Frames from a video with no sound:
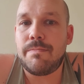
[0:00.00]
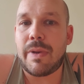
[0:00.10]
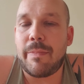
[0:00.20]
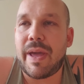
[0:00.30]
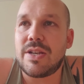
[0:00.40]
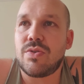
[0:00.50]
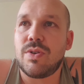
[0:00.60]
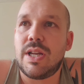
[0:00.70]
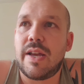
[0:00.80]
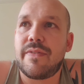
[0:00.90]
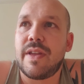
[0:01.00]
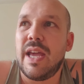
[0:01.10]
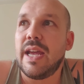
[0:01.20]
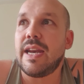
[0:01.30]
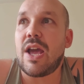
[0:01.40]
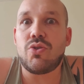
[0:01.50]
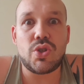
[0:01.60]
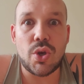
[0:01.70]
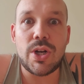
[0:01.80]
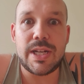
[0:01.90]
my battery life. Now,
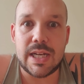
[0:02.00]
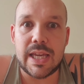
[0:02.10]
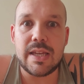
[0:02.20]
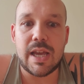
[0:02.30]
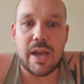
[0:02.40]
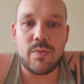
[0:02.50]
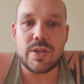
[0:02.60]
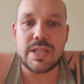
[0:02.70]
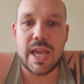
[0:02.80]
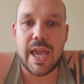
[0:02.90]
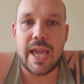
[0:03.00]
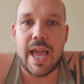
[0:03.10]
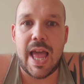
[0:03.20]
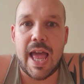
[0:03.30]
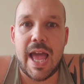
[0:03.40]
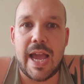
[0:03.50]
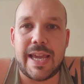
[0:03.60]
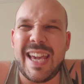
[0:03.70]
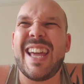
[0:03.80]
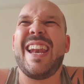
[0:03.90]
solidly, I would say I
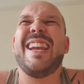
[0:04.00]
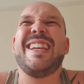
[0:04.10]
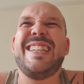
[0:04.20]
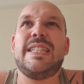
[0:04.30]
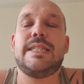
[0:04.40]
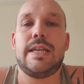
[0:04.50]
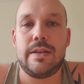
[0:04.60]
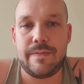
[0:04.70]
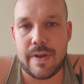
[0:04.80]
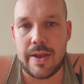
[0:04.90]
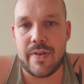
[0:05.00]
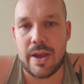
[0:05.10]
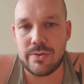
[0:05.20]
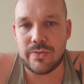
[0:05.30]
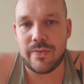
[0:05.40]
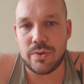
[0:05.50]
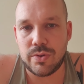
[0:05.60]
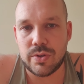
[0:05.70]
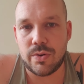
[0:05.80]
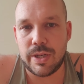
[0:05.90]
get at least 5 hours of
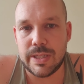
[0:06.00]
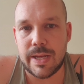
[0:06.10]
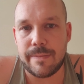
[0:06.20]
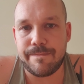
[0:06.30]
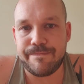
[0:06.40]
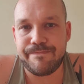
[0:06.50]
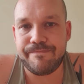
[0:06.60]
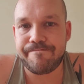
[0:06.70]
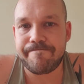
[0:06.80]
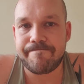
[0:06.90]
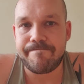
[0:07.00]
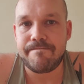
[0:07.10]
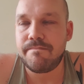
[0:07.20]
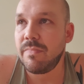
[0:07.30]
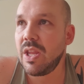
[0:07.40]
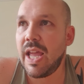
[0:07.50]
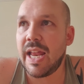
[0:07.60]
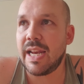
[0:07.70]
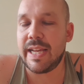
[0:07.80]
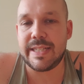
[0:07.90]
on-screen time.
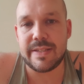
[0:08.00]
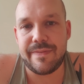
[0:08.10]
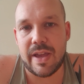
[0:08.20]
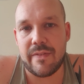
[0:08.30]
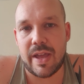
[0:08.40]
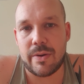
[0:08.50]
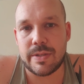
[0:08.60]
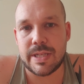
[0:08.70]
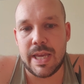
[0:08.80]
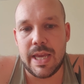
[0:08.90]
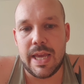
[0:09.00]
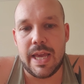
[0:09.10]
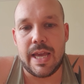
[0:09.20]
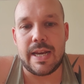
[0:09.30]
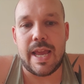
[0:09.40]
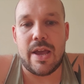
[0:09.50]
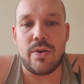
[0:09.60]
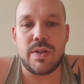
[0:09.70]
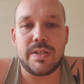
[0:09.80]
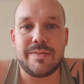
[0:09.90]
At least 5 hours.
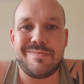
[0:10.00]
Now,